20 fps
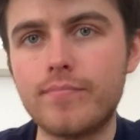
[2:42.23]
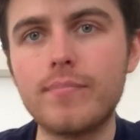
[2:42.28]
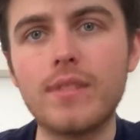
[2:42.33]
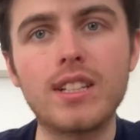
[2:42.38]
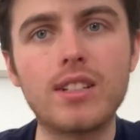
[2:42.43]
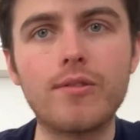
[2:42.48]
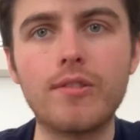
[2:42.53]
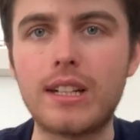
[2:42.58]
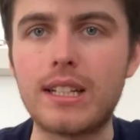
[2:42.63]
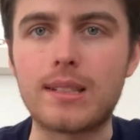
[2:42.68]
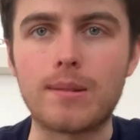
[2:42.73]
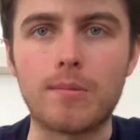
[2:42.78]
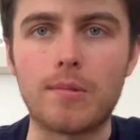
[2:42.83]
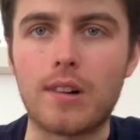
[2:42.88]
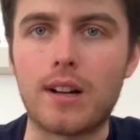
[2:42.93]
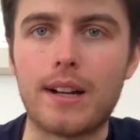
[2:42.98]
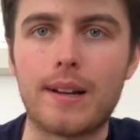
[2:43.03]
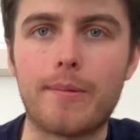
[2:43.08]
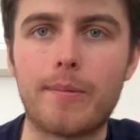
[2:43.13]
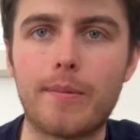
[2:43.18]
There's a reason
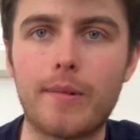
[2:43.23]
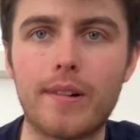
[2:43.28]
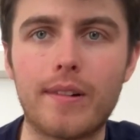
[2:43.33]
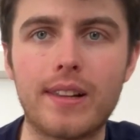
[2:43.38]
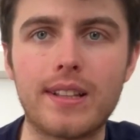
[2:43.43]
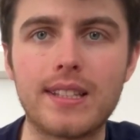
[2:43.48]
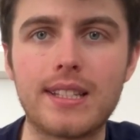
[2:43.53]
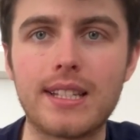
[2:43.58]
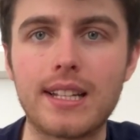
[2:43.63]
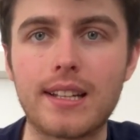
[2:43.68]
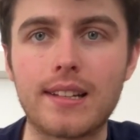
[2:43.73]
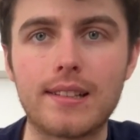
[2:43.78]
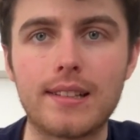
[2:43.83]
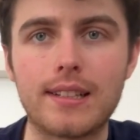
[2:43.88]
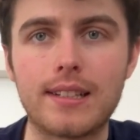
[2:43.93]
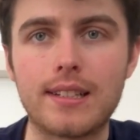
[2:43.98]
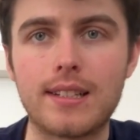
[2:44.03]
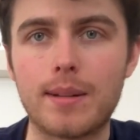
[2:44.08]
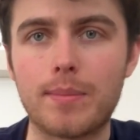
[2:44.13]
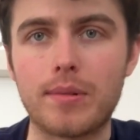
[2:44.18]
why we're in single
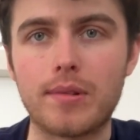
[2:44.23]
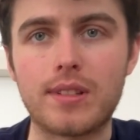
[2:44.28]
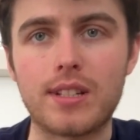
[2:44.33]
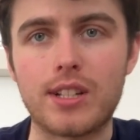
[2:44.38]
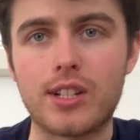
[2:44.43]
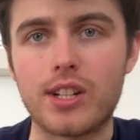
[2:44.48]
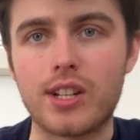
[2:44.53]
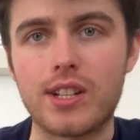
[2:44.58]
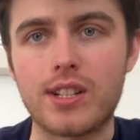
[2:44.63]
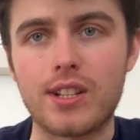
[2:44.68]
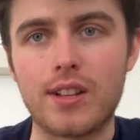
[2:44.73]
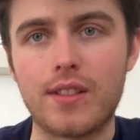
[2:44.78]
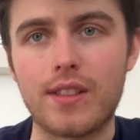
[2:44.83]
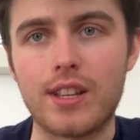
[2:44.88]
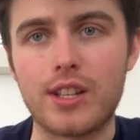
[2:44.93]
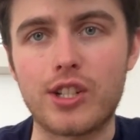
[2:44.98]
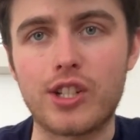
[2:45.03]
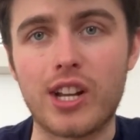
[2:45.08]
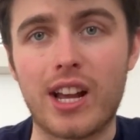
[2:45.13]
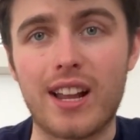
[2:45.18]
and double digits on
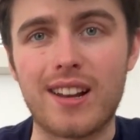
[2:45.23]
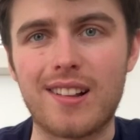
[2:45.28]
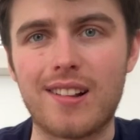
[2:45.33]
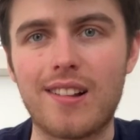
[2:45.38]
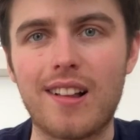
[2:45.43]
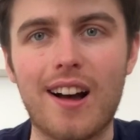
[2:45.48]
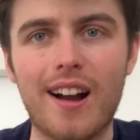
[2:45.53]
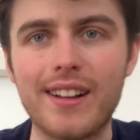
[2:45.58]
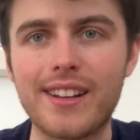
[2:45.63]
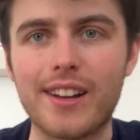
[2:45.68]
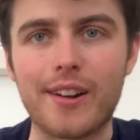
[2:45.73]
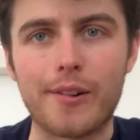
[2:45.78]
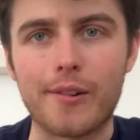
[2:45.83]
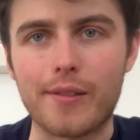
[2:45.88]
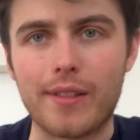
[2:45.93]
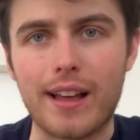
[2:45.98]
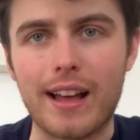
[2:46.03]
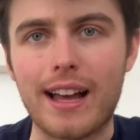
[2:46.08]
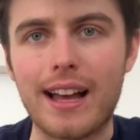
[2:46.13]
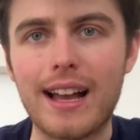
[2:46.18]
this channel. I know
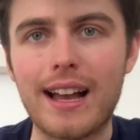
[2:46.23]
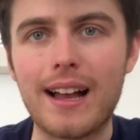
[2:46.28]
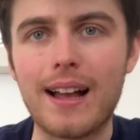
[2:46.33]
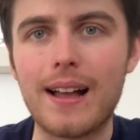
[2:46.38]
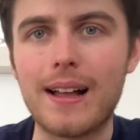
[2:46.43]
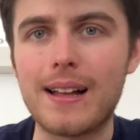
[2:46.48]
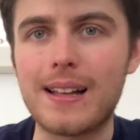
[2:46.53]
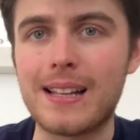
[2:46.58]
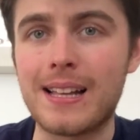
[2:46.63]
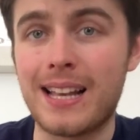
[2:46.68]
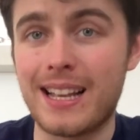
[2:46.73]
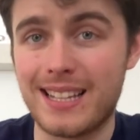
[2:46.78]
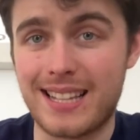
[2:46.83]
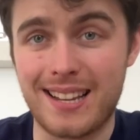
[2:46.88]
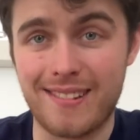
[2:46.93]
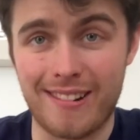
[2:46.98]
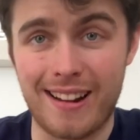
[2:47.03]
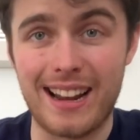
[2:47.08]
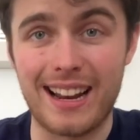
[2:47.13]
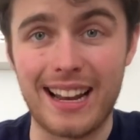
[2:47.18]
that. Uh,
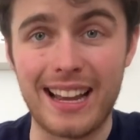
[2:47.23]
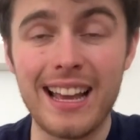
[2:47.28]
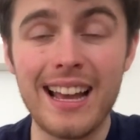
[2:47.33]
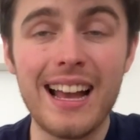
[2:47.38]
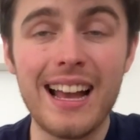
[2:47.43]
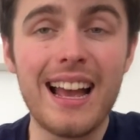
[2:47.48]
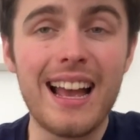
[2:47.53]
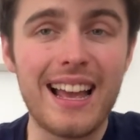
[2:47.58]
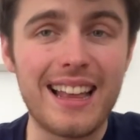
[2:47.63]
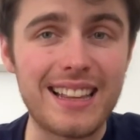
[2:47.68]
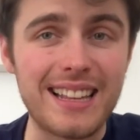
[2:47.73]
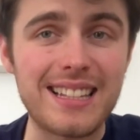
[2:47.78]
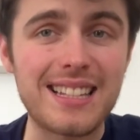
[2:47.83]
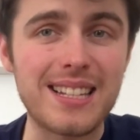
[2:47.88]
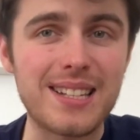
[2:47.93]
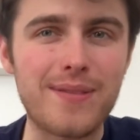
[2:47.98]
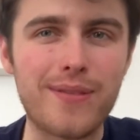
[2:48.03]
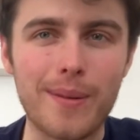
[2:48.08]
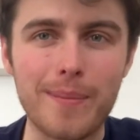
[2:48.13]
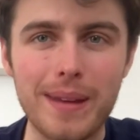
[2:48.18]
it's really, this
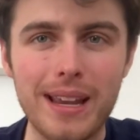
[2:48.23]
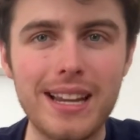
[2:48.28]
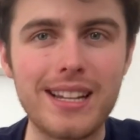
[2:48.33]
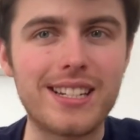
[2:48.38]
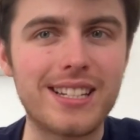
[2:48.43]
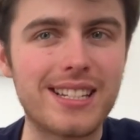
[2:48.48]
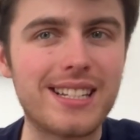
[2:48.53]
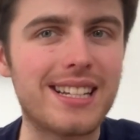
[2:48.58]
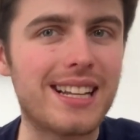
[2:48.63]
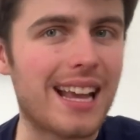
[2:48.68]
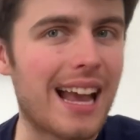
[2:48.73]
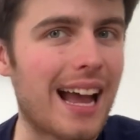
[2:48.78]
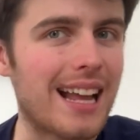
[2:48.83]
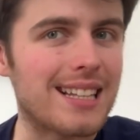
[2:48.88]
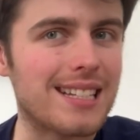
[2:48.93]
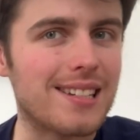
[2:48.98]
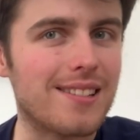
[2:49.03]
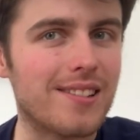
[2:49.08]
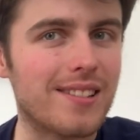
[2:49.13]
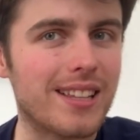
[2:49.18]
is for me just to
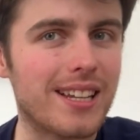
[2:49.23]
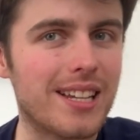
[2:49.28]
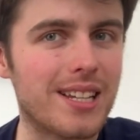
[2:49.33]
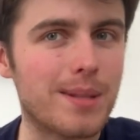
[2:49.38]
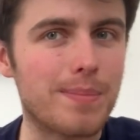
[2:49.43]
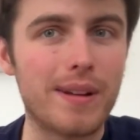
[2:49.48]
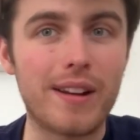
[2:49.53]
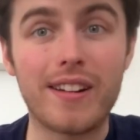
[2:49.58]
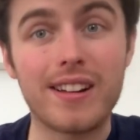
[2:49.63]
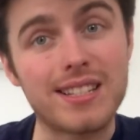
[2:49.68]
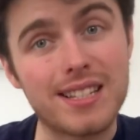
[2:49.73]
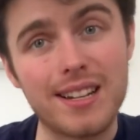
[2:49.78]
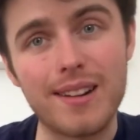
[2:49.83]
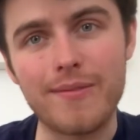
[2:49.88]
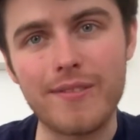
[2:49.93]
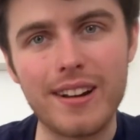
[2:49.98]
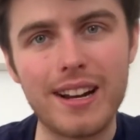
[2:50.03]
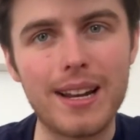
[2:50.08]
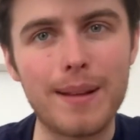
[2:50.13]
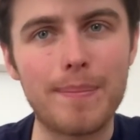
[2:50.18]
catalogue the experience and
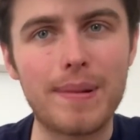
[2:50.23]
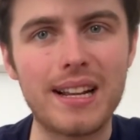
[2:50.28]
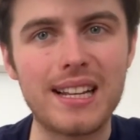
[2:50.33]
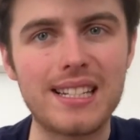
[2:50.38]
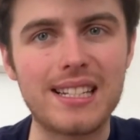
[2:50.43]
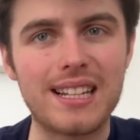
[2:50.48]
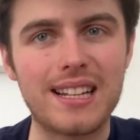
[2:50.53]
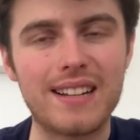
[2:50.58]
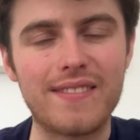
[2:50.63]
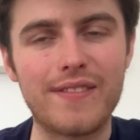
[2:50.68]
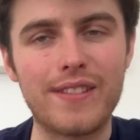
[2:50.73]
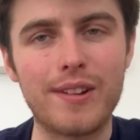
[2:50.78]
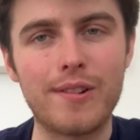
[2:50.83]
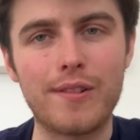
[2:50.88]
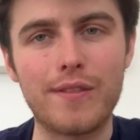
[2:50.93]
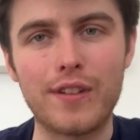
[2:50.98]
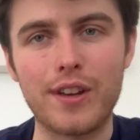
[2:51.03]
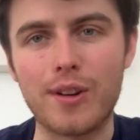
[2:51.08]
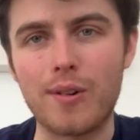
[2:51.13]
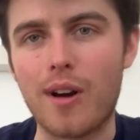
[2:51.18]
I'm really pleased that a few
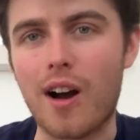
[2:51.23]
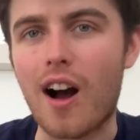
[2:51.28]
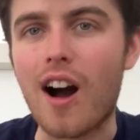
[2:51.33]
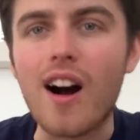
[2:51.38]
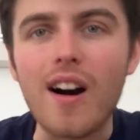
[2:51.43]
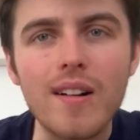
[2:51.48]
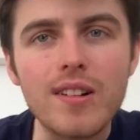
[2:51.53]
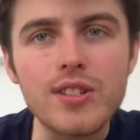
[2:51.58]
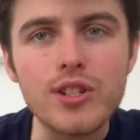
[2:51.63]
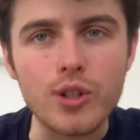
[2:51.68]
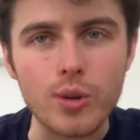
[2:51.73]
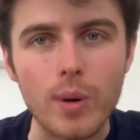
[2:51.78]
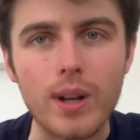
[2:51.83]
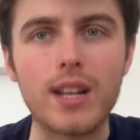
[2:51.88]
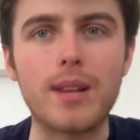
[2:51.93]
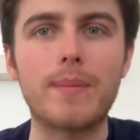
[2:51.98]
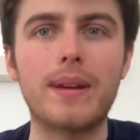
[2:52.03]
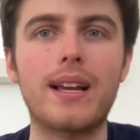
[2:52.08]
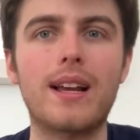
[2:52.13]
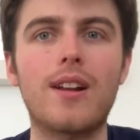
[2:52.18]
of you are
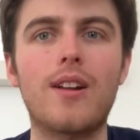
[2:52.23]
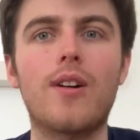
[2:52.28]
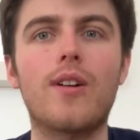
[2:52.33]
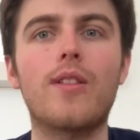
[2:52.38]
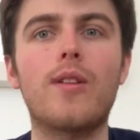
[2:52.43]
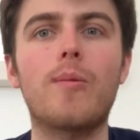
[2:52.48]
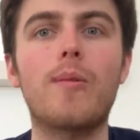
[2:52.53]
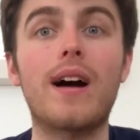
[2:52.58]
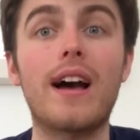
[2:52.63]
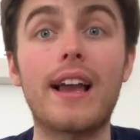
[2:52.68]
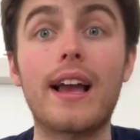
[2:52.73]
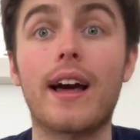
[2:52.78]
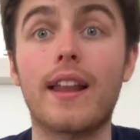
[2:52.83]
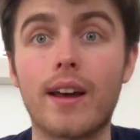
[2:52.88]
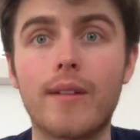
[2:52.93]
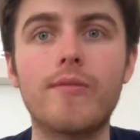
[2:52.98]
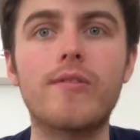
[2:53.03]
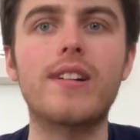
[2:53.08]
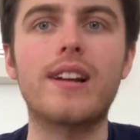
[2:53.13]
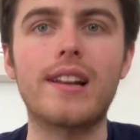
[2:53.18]
joining me along the way and
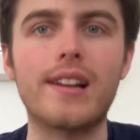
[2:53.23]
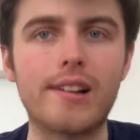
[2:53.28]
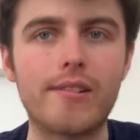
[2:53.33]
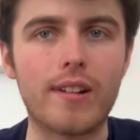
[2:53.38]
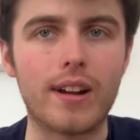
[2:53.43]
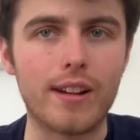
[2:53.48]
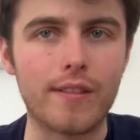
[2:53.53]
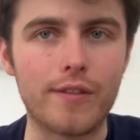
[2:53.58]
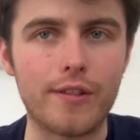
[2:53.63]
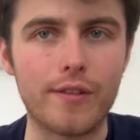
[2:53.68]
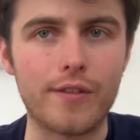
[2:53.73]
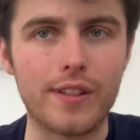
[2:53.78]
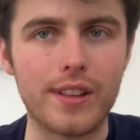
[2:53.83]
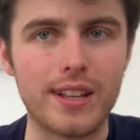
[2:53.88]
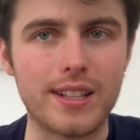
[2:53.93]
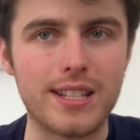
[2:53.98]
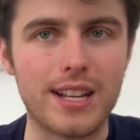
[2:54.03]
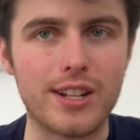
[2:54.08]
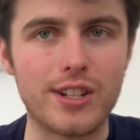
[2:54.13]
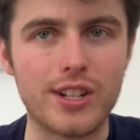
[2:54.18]
I'm really grateful for the
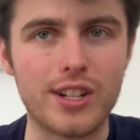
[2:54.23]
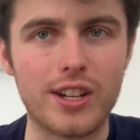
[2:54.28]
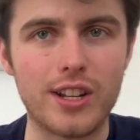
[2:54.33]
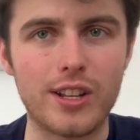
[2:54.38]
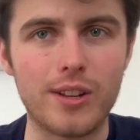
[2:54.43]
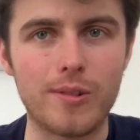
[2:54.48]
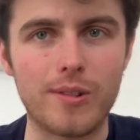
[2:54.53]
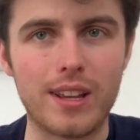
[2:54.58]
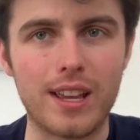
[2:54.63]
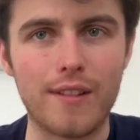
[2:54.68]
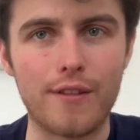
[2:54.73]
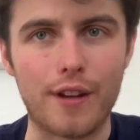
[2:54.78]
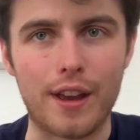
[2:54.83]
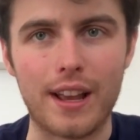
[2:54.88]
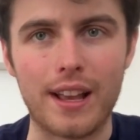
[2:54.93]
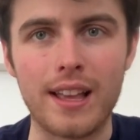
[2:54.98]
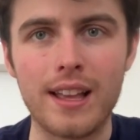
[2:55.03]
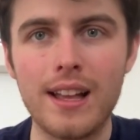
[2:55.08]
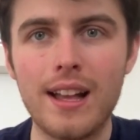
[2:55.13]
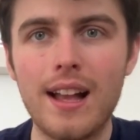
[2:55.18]
attention that you're
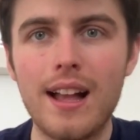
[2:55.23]
giving.